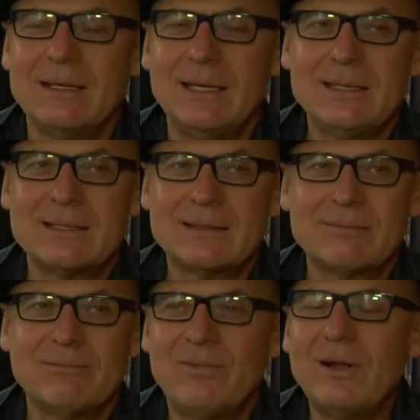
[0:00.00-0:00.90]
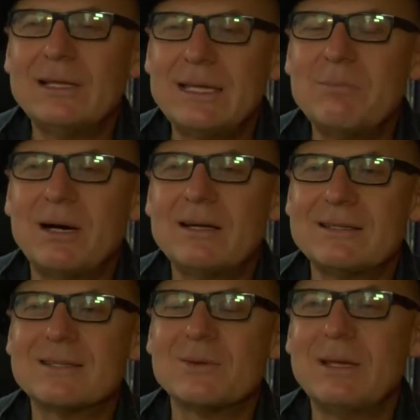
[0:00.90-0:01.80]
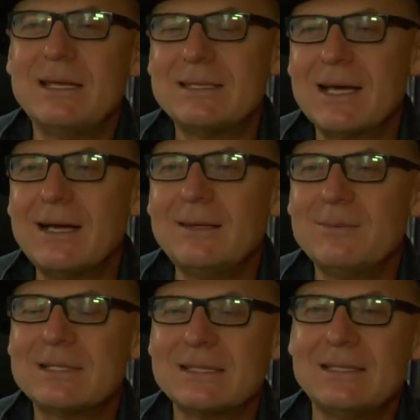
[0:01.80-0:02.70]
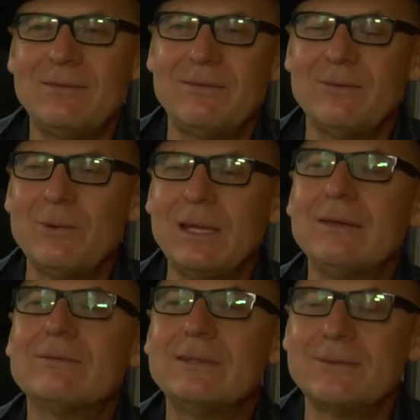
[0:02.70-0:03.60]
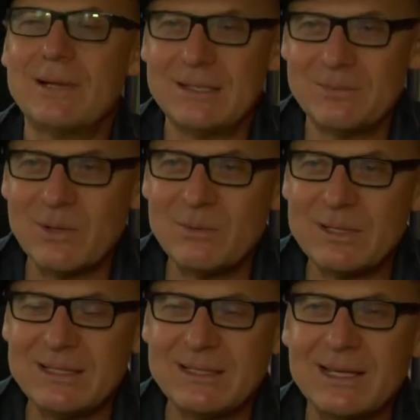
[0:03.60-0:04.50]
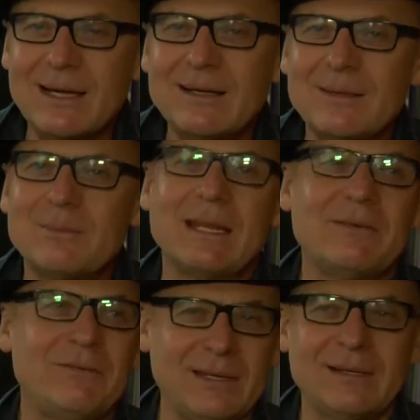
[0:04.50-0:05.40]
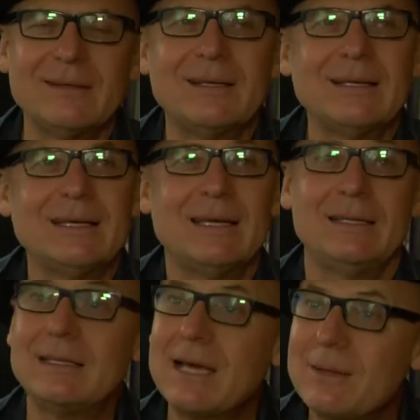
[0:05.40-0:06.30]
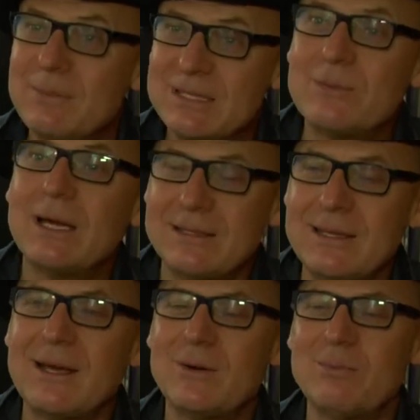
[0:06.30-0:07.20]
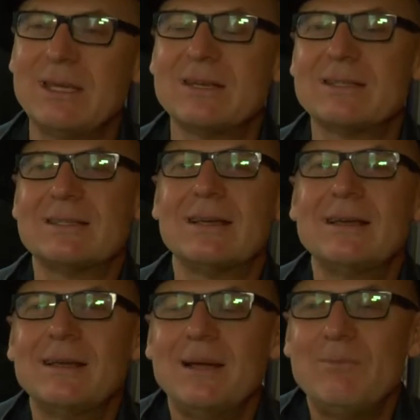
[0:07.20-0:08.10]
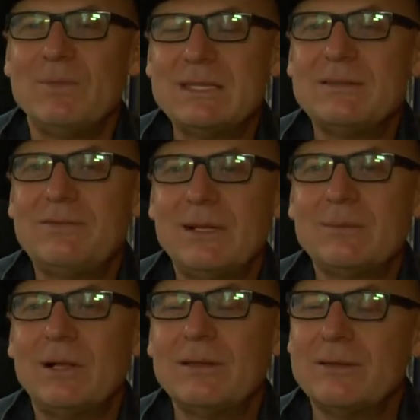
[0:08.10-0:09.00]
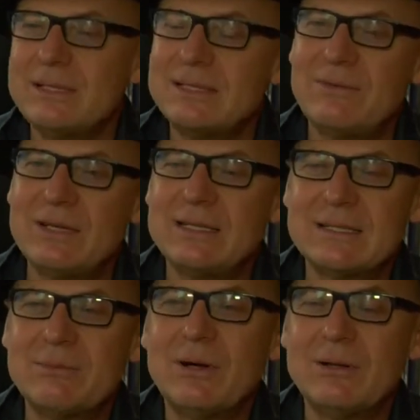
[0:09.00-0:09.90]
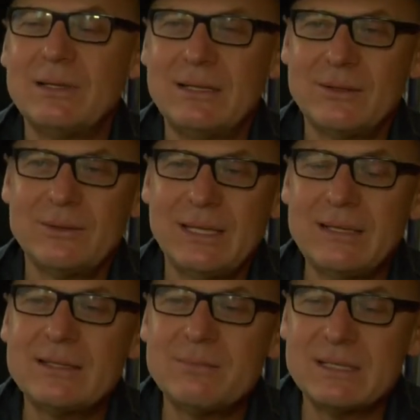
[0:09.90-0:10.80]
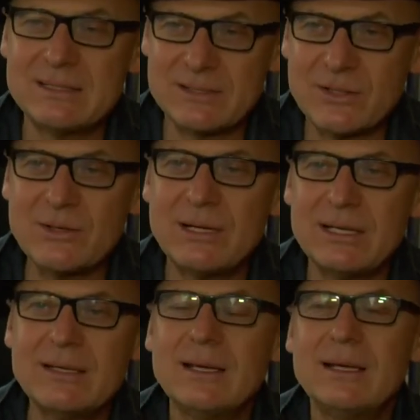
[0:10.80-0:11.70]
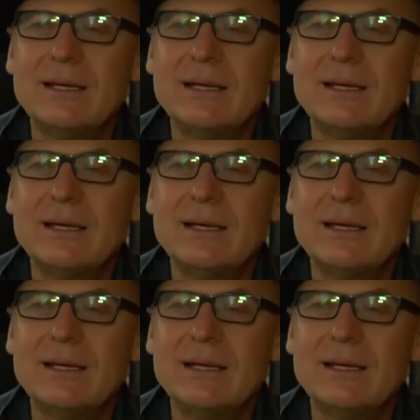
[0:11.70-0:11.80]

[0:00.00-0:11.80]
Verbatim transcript: it's fallen apart so many times as if waiting for the right moment in time. And I feel the time is right now because this film, although it's a very small, little, intimate story,